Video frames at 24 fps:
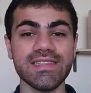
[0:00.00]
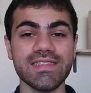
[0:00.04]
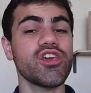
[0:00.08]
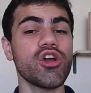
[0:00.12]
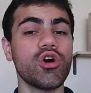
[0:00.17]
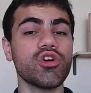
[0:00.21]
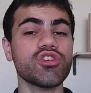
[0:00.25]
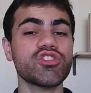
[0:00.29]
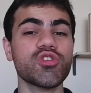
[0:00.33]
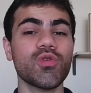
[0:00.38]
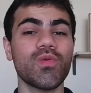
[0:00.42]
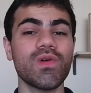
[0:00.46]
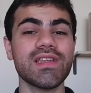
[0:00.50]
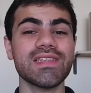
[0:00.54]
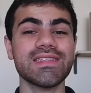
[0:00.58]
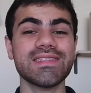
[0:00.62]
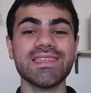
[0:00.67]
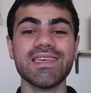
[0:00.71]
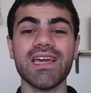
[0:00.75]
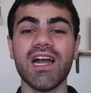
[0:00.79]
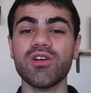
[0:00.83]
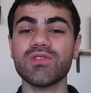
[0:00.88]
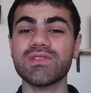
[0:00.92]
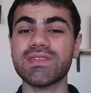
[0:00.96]
You also want to see
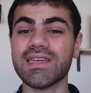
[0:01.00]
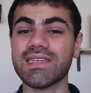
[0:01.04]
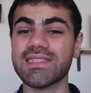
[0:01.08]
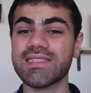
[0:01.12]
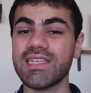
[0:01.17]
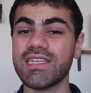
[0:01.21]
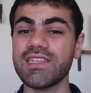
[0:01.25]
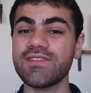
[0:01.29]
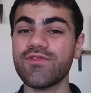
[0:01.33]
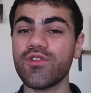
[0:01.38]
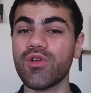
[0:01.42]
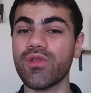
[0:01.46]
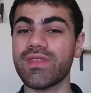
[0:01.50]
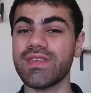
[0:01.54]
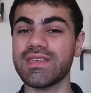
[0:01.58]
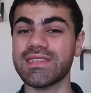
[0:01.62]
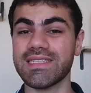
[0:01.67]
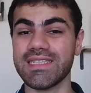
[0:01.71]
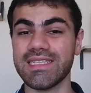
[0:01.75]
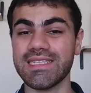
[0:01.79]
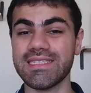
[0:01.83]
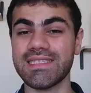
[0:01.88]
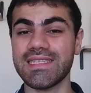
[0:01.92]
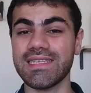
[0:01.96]
how successful these
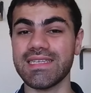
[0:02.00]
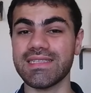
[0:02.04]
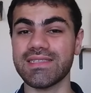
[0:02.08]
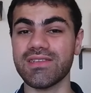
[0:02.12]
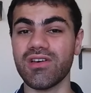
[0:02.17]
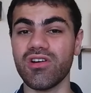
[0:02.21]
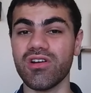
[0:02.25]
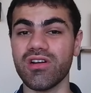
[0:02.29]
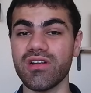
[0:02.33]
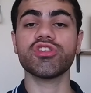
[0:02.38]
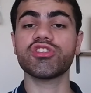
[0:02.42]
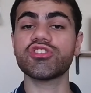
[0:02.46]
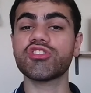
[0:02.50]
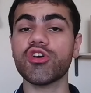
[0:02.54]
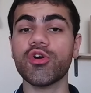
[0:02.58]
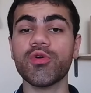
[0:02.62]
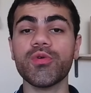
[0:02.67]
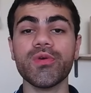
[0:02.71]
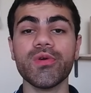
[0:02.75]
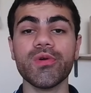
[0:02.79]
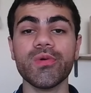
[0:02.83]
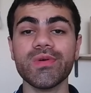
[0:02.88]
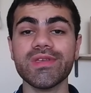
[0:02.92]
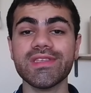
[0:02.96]
listings are, so
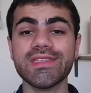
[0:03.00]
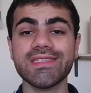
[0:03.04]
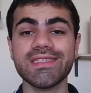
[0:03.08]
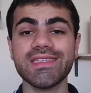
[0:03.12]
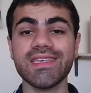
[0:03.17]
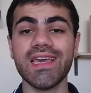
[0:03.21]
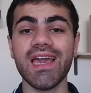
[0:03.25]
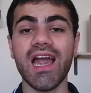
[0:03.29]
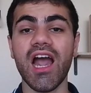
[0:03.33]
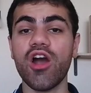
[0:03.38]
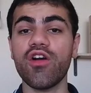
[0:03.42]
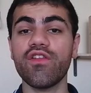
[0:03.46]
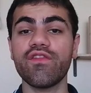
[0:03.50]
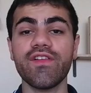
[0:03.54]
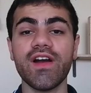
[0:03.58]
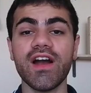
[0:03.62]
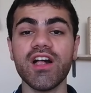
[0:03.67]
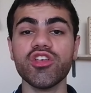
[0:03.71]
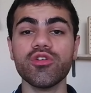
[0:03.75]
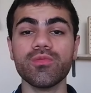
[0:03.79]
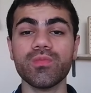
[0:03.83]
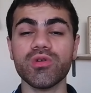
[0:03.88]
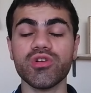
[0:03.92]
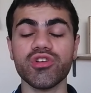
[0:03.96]
you would see how
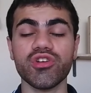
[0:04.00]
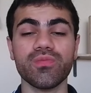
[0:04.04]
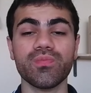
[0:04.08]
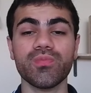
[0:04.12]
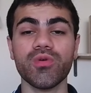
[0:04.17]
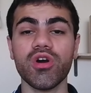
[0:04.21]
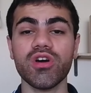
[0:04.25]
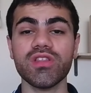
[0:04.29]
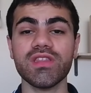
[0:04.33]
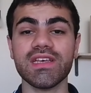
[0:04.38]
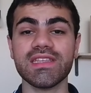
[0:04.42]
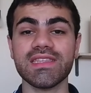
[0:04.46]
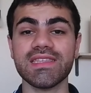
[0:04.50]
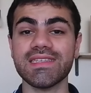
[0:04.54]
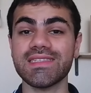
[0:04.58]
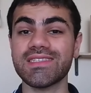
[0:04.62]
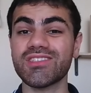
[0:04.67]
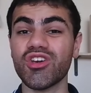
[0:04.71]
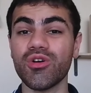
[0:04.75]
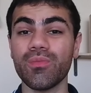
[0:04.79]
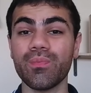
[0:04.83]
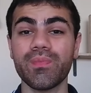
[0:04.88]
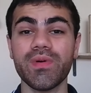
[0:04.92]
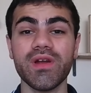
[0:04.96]
valuable your product is
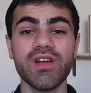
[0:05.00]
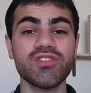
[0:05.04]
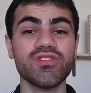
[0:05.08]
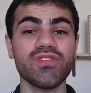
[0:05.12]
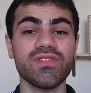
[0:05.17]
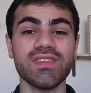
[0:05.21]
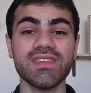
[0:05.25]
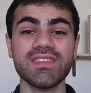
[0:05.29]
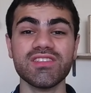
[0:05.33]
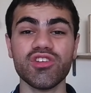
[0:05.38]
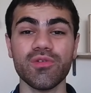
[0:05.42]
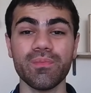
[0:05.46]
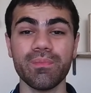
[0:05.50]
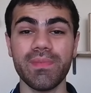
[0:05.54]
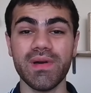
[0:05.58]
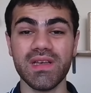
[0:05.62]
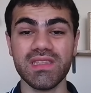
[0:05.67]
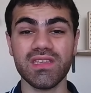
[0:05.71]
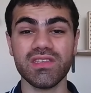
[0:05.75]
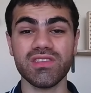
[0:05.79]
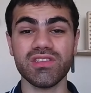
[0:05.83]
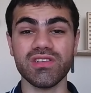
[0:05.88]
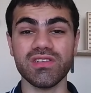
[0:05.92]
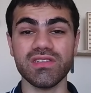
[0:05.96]
compared to these
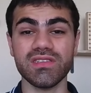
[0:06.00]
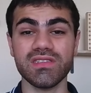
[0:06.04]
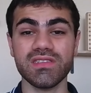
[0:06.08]
competitors.